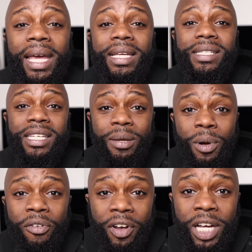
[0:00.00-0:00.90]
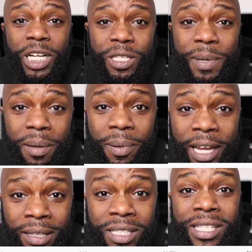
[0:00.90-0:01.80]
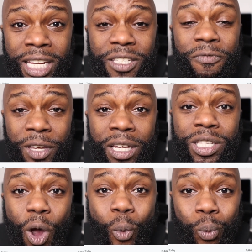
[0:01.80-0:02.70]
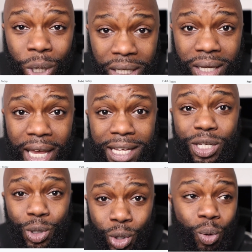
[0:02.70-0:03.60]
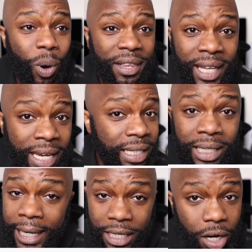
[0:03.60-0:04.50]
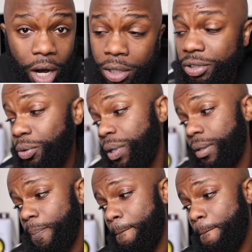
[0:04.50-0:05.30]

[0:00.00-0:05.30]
Timo Werner's being paid 6 figures a week to do what they did, and he can't do it.